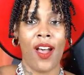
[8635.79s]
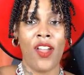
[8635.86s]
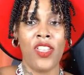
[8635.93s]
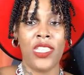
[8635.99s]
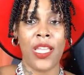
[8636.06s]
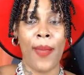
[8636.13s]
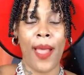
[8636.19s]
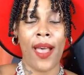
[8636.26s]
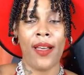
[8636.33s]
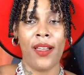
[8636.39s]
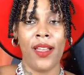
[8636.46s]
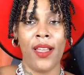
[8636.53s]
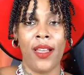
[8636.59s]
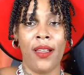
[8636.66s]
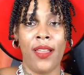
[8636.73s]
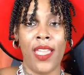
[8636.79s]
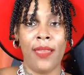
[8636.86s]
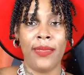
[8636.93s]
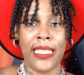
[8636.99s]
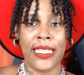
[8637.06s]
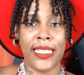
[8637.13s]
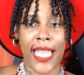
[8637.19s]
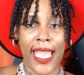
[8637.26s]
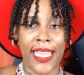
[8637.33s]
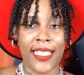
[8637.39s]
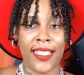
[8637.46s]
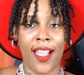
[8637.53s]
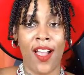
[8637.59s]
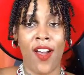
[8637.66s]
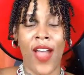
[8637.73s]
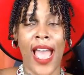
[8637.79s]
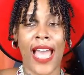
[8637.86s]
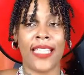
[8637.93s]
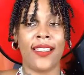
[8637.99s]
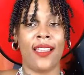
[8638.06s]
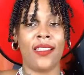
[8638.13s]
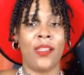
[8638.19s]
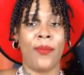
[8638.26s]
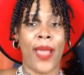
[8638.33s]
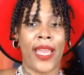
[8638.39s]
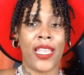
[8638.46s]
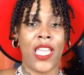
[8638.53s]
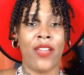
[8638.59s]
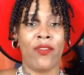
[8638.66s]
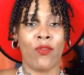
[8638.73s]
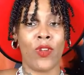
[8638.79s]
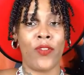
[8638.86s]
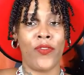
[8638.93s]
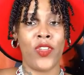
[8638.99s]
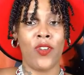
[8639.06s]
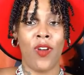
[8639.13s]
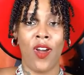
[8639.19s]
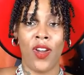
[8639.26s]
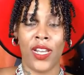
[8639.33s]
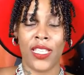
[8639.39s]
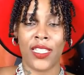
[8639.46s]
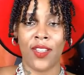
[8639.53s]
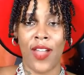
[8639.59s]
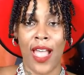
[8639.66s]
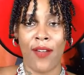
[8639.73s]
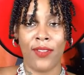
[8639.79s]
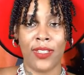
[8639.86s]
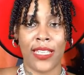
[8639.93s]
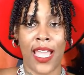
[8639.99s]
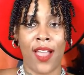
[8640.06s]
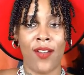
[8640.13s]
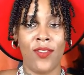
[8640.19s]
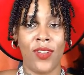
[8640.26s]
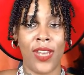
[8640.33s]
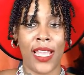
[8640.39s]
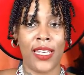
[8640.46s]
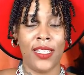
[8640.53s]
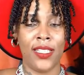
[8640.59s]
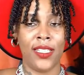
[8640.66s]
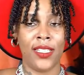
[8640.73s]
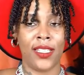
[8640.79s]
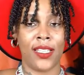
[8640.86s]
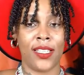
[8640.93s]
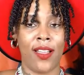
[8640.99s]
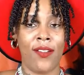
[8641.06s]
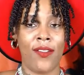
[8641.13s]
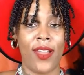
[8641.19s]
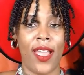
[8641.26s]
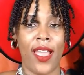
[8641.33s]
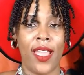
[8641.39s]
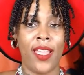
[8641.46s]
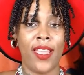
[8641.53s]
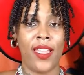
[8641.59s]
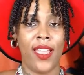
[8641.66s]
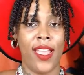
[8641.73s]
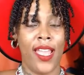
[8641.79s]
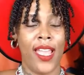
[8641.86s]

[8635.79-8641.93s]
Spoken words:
Oh, you talking about MC Shaky's on? I saw somebody give a review on it, so I was like, "Ooh, that look okay."